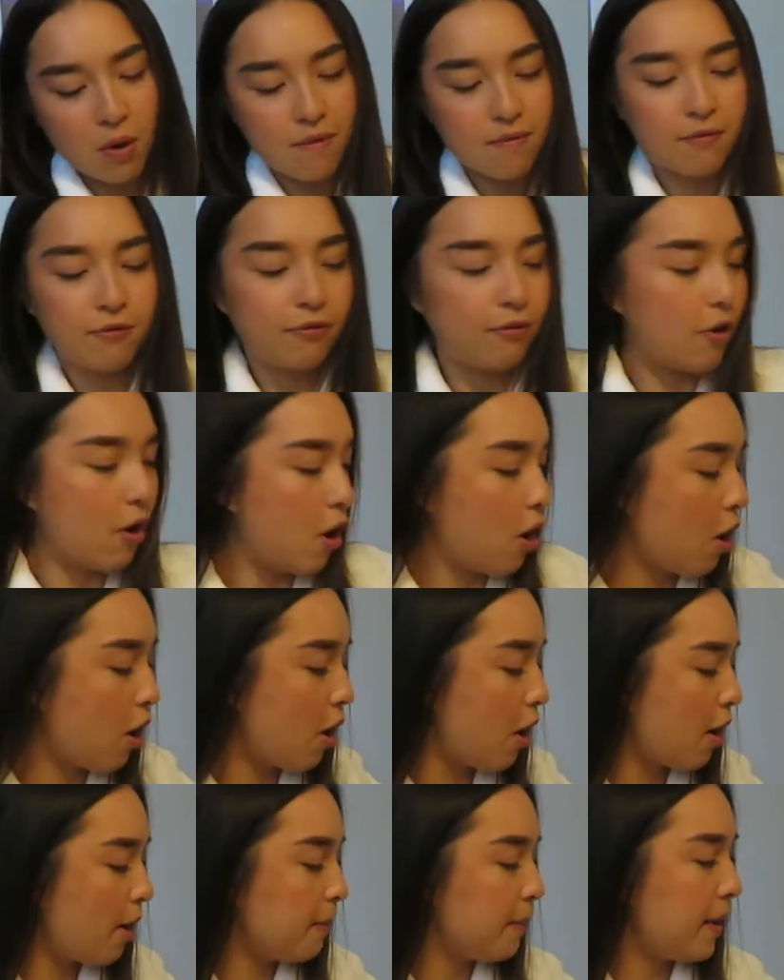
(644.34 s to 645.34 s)
one
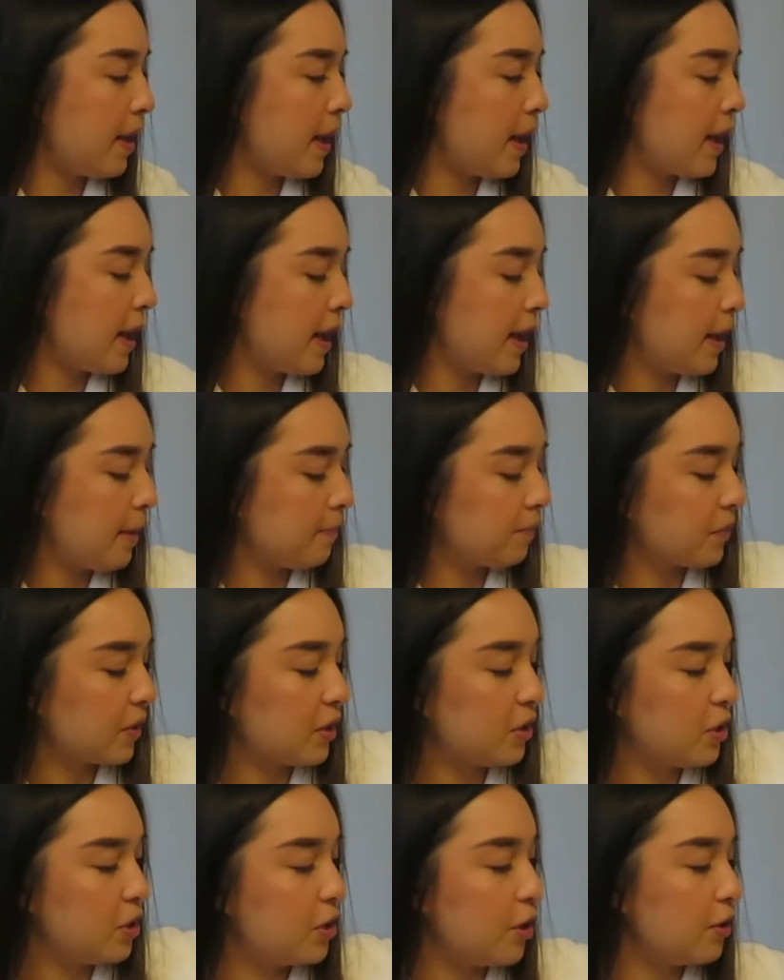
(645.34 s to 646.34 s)
from
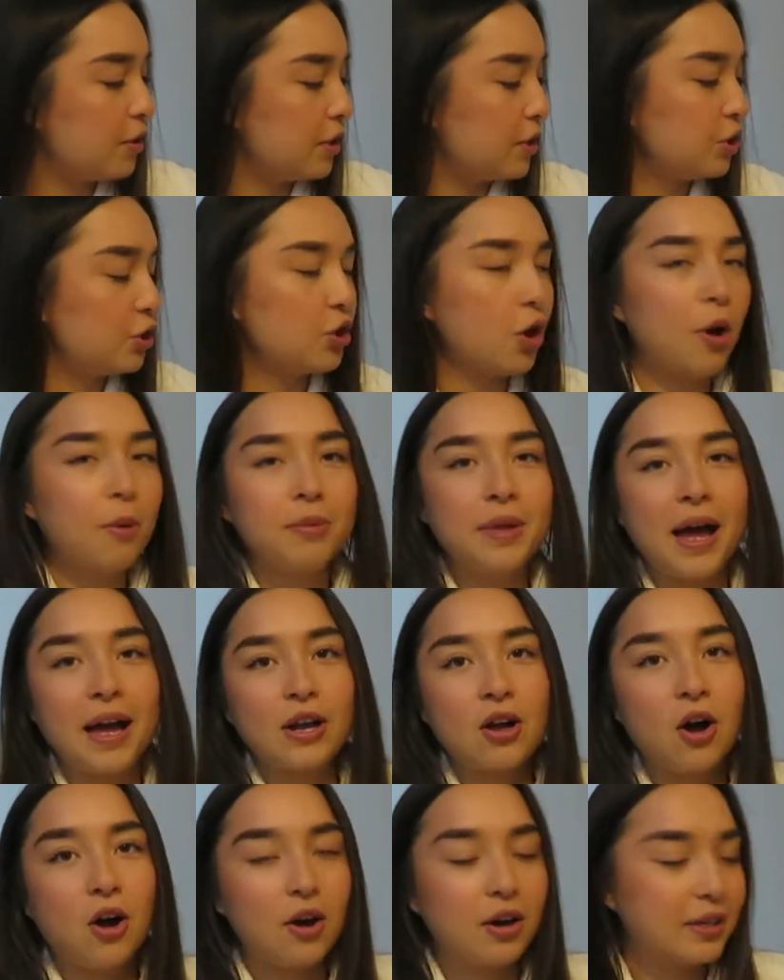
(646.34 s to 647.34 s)
you know, the shop that I
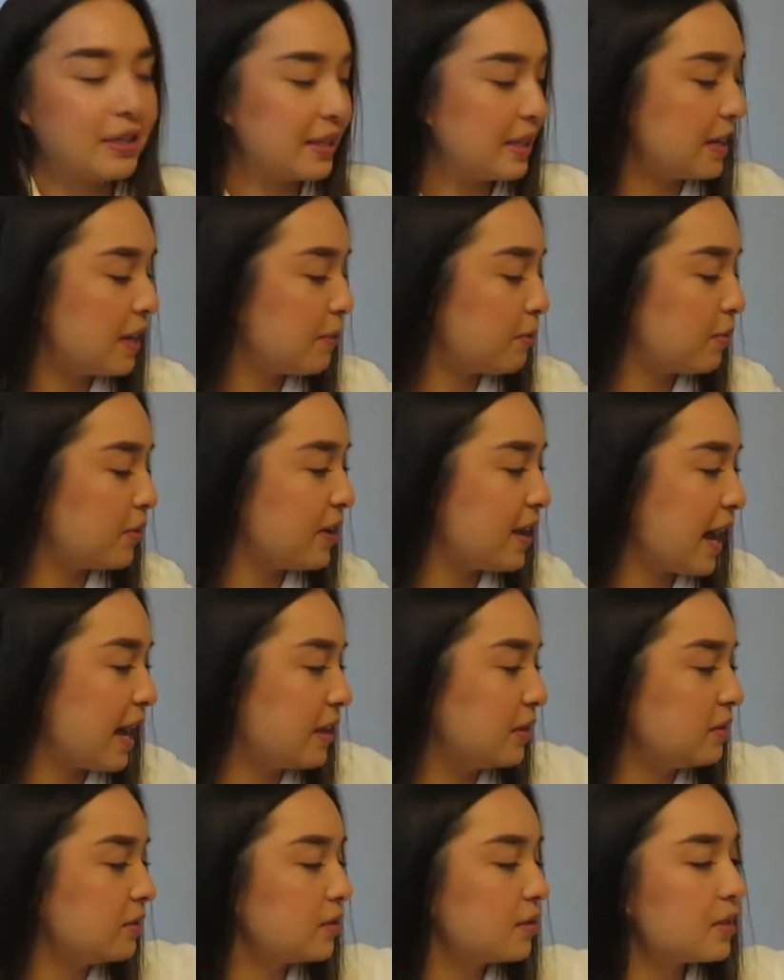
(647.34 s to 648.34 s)
can't
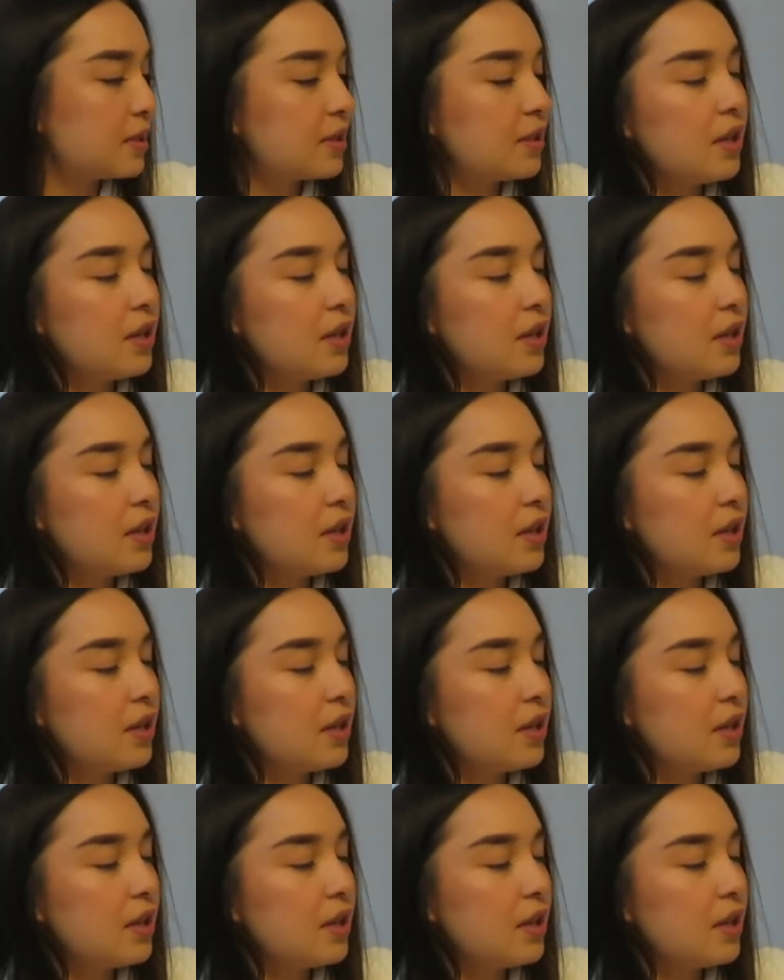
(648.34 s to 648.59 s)
pronounce,